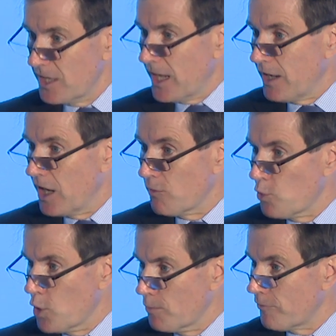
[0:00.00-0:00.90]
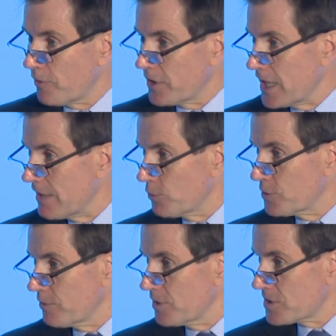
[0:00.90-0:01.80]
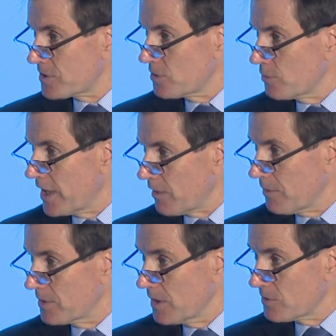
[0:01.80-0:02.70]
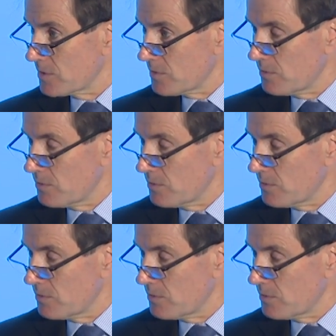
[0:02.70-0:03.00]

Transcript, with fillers: uh, room for the evildoers to do their, uh, to,